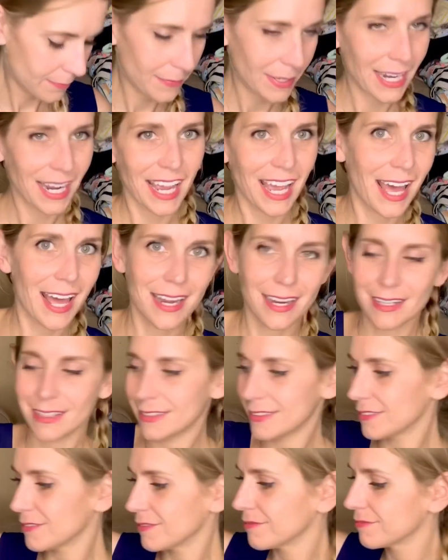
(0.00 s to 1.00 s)
but I got
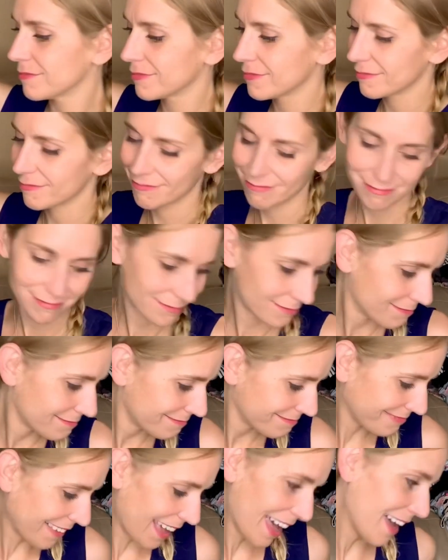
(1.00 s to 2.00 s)
it.
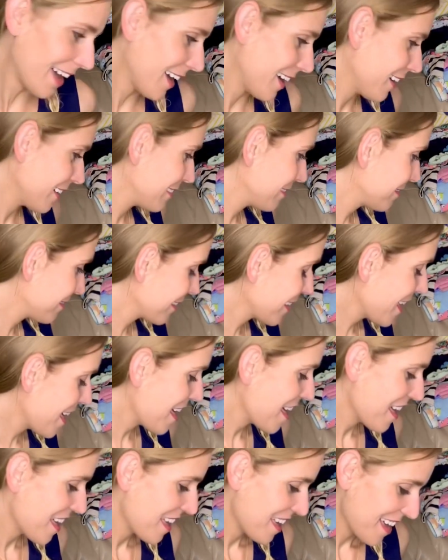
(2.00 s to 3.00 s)
Ha.
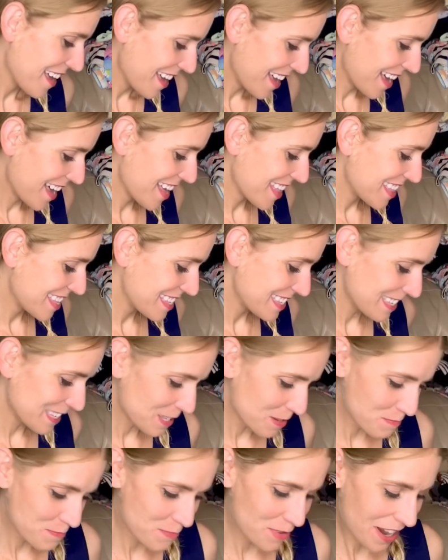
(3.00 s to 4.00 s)
Uh, this is
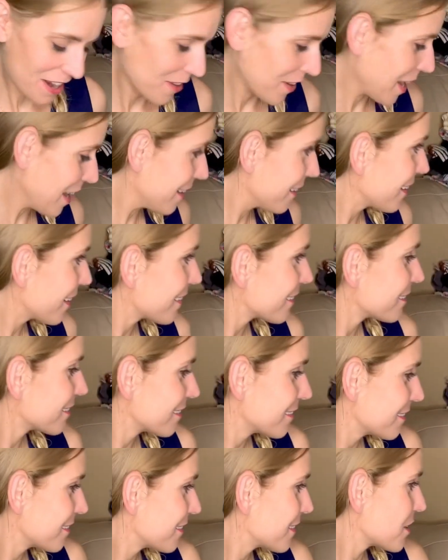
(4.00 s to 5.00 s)
a brand. Okay,
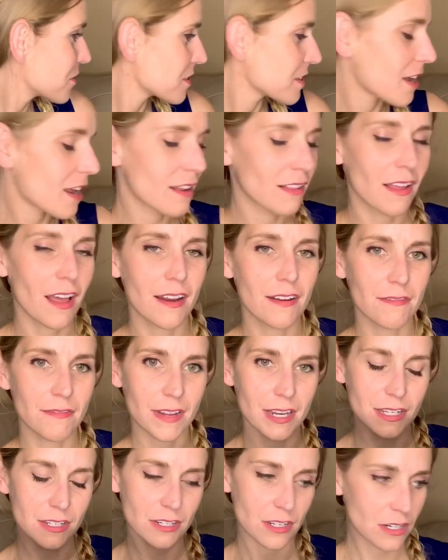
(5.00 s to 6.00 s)
there's not a lot of
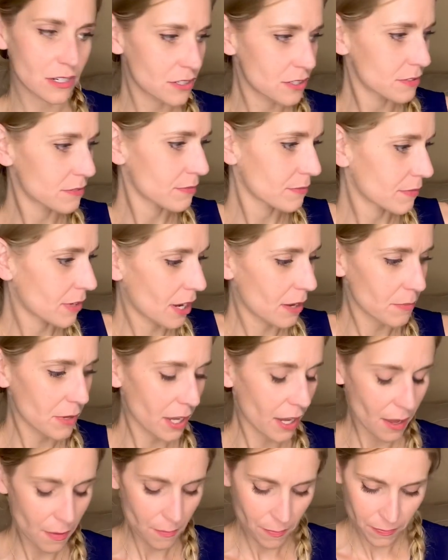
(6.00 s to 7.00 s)
vintage
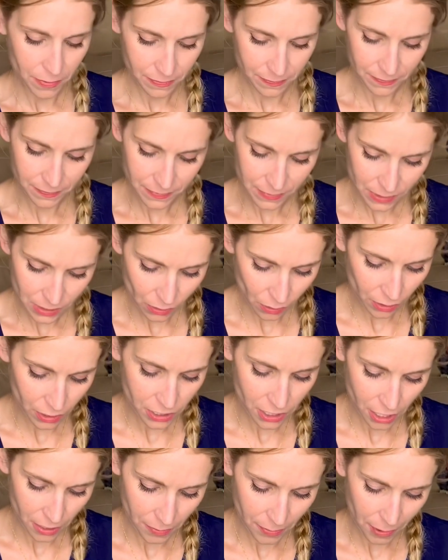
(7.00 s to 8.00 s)
coming up, so I'll
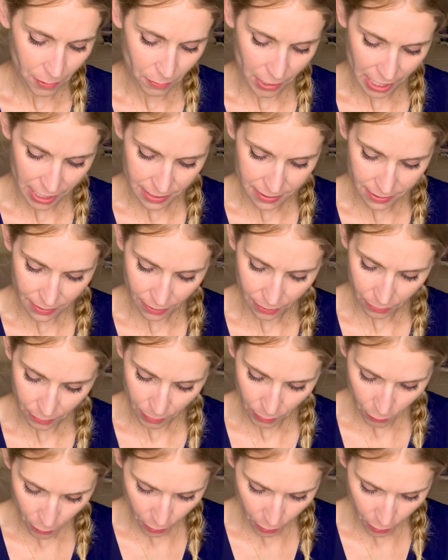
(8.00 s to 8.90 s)
talk about brands a little bit